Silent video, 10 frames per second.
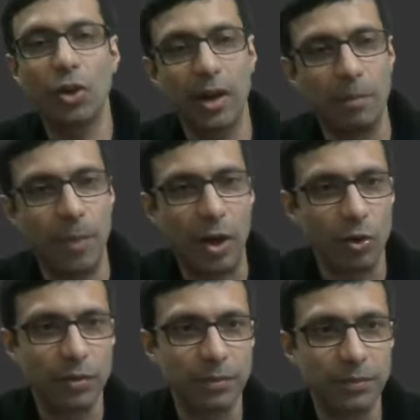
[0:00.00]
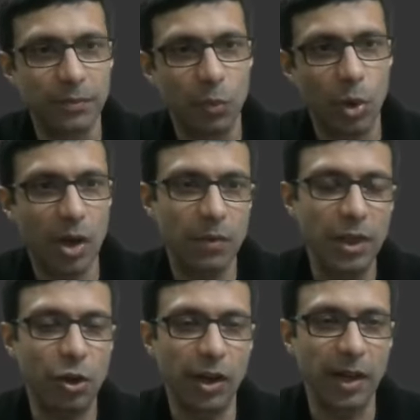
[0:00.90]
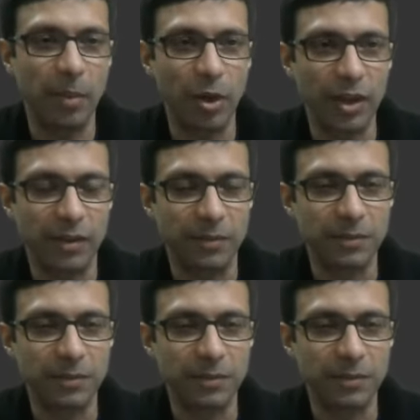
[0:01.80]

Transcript: or a compound? What are we talking about here?